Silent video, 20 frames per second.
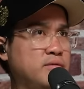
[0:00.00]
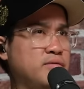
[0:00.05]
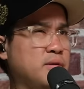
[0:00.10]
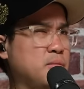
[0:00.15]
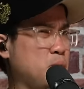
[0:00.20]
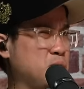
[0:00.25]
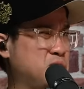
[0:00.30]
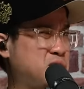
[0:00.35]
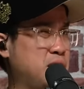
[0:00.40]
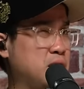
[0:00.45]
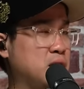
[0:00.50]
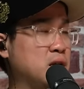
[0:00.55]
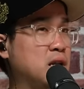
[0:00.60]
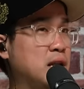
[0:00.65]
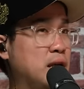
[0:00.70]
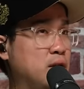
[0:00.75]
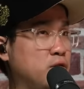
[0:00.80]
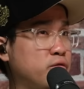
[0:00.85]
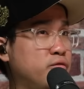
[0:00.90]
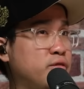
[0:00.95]
Mm. And if I'm not mm-hmm.
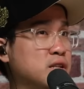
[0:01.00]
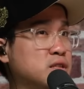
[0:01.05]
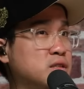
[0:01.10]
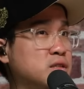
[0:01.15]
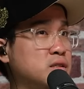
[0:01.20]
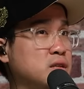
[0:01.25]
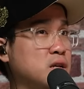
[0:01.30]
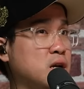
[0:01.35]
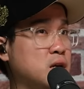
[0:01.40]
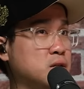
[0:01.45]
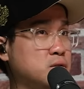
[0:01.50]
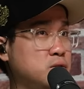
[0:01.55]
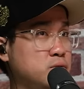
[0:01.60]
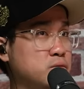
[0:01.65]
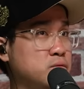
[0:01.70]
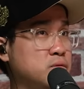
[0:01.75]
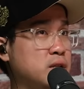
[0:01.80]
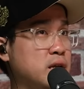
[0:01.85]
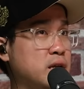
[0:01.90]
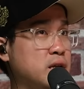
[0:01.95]
mistaken, Lego Friends is a
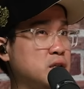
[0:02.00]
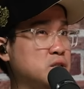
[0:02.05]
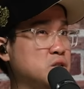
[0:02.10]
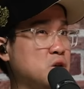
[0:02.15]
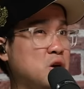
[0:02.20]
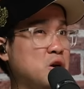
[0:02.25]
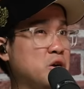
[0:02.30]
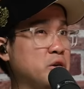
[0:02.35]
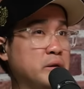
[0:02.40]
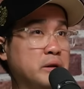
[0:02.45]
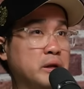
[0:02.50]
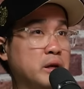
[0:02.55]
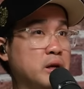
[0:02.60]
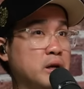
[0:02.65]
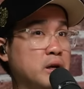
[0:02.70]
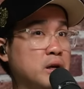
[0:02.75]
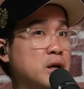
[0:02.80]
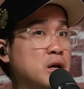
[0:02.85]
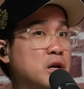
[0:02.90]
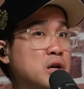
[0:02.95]
cartoon that is on
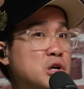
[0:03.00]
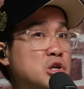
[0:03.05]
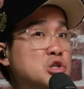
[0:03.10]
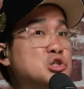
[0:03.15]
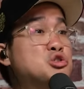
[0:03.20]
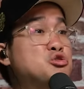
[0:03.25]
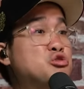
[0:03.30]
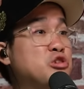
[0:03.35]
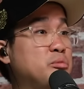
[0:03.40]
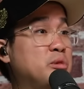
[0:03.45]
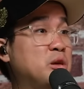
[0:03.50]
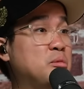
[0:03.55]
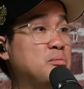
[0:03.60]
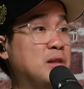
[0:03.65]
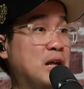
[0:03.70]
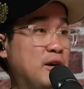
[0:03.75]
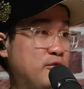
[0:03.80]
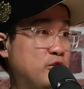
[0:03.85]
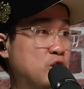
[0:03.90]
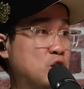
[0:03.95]
uh,
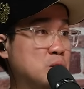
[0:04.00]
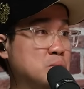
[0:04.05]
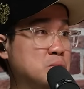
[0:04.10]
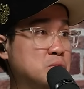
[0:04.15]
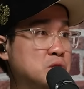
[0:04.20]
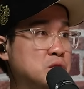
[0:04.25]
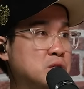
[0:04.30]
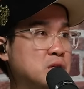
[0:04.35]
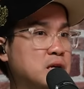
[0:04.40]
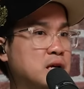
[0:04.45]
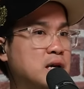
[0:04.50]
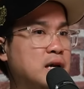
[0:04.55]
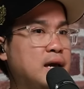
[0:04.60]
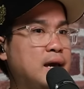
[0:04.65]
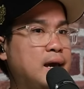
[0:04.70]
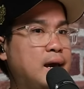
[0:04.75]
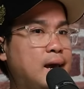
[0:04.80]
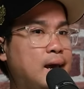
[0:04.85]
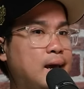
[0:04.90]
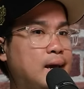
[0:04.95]
streaming platforms,
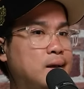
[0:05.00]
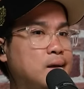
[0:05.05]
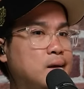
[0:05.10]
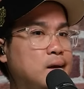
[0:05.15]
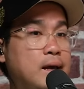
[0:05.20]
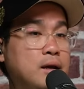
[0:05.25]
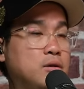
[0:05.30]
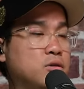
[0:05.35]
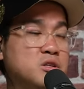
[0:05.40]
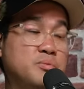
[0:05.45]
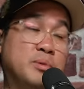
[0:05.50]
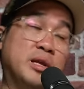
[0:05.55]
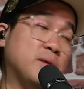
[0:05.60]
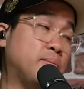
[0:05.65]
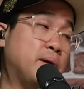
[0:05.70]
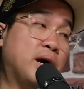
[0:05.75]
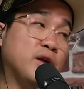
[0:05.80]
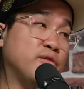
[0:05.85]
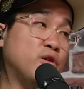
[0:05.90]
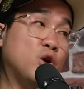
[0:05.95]
and Lego has
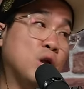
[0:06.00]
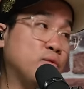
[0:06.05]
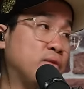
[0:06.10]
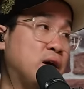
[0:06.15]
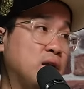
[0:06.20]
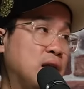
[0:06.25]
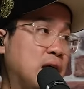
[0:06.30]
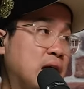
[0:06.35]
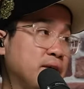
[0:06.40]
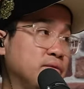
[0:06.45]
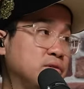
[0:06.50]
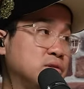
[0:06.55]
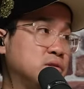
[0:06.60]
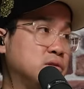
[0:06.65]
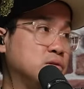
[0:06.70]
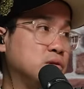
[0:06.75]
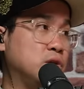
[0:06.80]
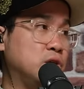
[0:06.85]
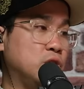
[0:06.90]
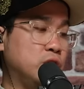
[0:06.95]
been a part of all of our
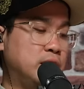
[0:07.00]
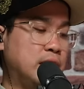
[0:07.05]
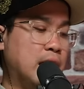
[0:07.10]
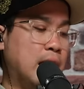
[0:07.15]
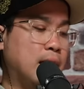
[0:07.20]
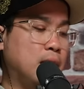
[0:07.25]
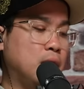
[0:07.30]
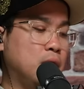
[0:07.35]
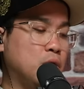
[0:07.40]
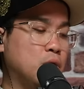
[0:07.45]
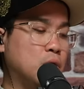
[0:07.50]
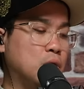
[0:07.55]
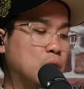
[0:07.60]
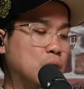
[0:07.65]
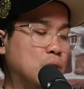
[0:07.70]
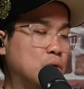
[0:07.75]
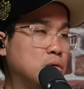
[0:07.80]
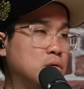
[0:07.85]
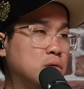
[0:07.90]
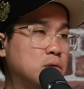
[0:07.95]
lives. Sure. Young,
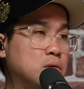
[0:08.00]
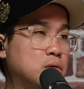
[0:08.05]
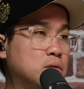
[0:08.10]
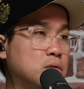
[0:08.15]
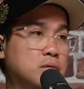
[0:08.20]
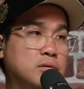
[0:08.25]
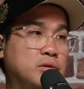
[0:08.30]
old.